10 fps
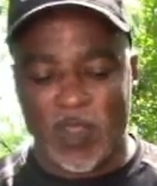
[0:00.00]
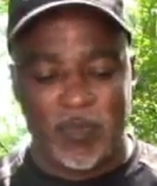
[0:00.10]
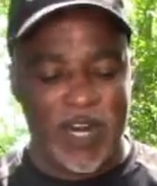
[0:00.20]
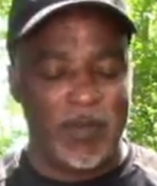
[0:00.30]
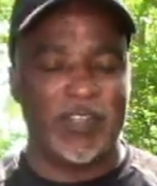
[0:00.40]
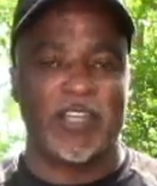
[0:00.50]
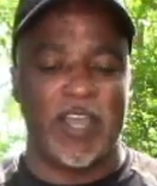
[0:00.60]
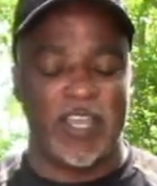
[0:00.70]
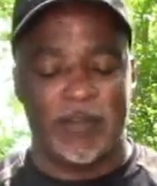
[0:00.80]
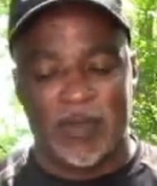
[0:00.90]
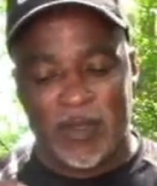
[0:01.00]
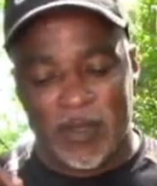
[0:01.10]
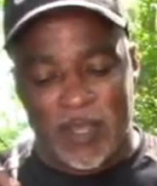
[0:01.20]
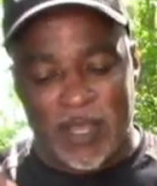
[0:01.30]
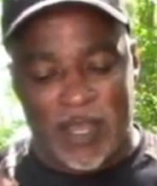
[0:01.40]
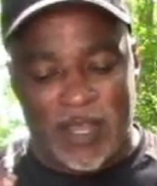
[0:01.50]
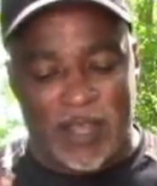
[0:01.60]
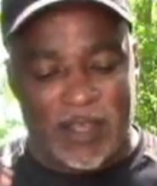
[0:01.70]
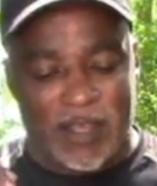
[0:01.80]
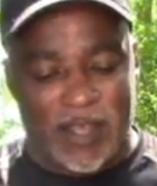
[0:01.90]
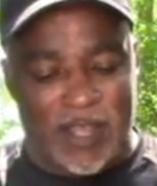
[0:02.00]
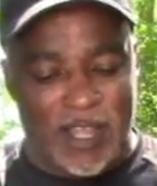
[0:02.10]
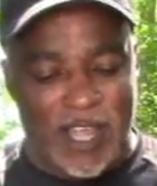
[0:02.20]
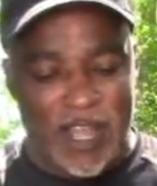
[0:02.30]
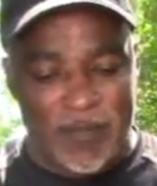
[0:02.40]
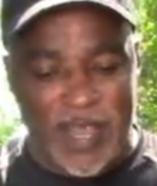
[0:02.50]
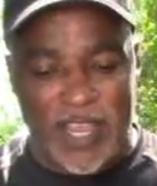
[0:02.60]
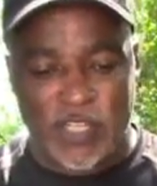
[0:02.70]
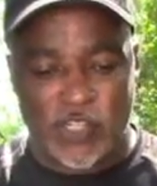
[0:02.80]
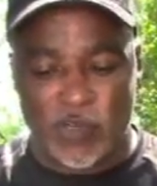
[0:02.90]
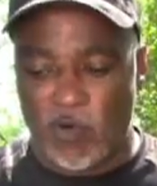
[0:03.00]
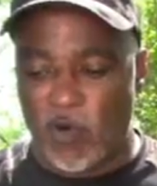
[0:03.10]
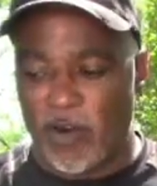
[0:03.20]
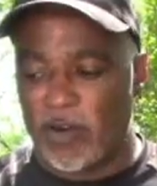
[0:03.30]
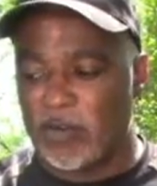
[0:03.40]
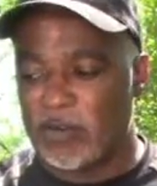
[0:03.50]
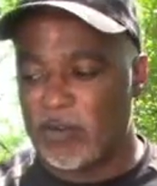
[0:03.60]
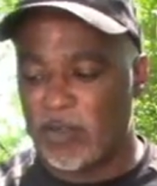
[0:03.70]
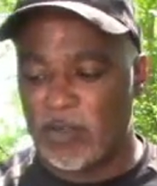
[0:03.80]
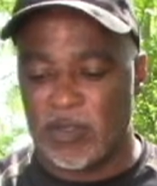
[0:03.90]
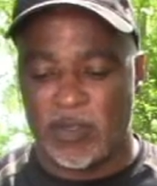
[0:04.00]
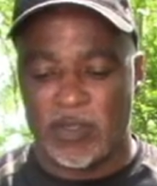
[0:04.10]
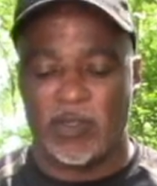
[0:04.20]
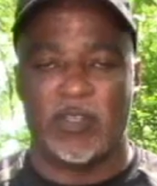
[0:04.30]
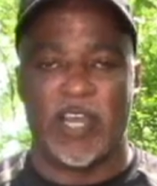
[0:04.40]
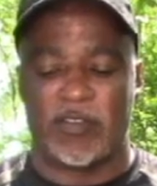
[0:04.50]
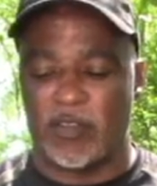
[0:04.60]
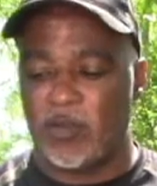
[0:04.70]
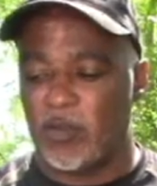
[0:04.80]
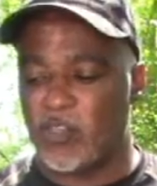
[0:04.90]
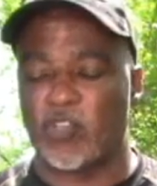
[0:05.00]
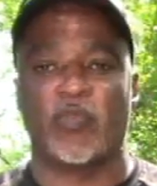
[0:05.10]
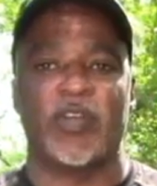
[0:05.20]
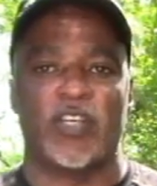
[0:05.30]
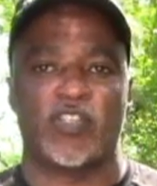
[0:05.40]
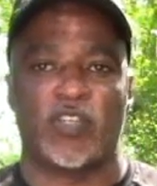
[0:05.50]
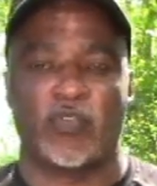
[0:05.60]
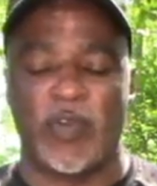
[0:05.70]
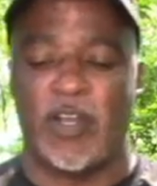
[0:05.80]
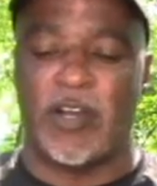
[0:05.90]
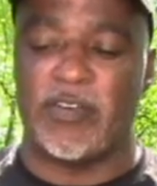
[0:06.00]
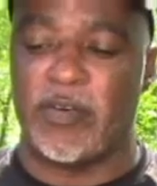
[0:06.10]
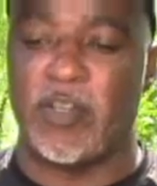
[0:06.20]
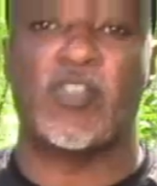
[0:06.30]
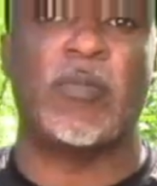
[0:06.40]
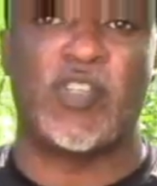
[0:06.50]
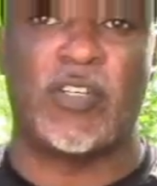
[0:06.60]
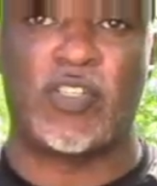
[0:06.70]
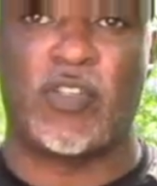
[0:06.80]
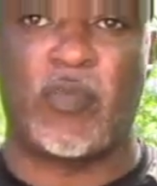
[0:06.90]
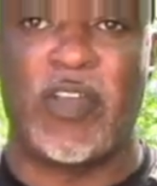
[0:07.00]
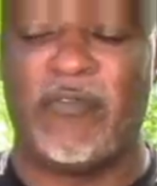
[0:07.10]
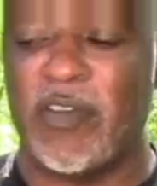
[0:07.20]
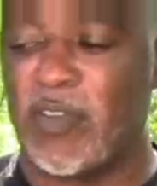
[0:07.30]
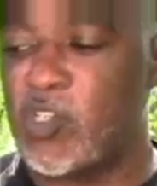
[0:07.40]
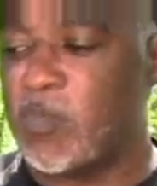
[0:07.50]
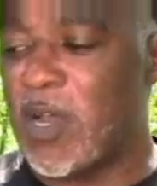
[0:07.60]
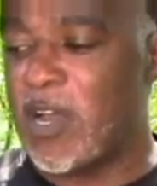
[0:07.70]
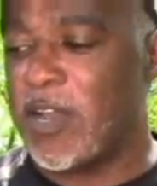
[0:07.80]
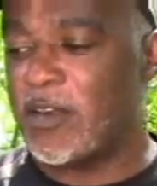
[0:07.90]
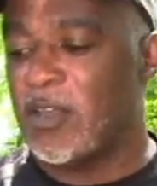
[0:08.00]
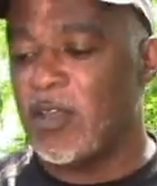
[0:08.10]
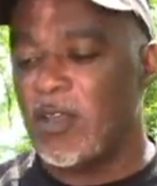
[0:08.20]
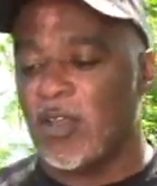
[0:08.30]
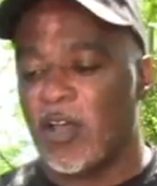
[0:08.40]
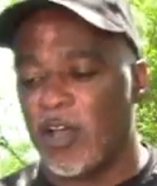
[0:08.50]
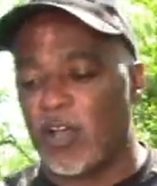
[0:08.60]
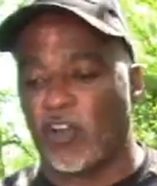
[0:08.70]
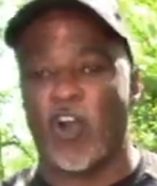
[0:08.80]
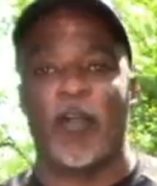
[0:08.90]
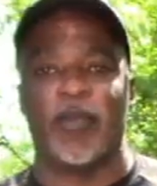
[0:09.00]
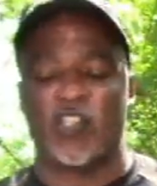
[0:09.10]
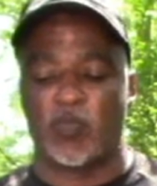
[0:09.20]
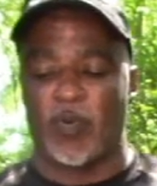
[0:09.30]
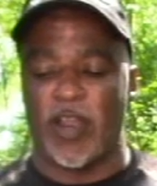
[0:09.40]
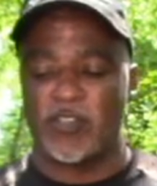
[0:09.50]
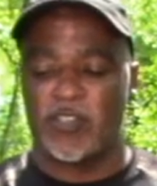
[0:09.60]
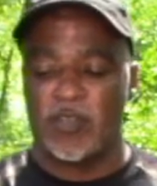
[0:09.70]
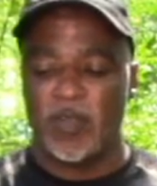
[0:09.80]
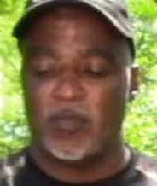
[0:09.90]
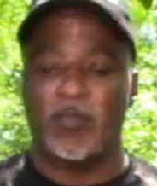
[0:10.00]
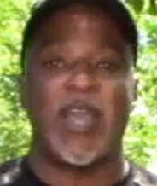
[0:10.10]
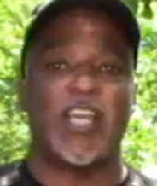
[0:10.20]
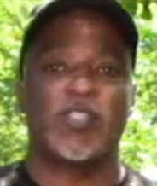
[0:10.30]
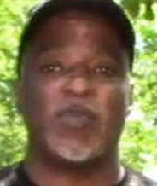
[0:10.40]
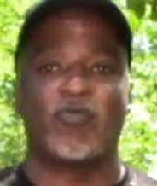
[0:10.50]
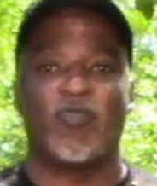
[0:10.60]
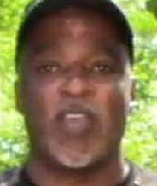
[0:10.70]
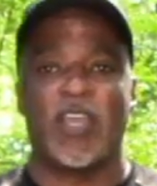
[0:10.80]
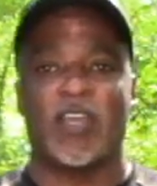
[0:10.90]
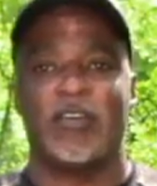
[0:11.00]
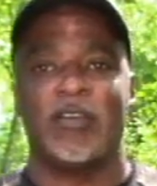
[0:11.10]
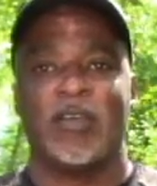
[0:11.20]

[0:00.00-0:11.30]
But I'm gonna tell you, I made sure that this is a 350 spine Carbon Express Maximum Red.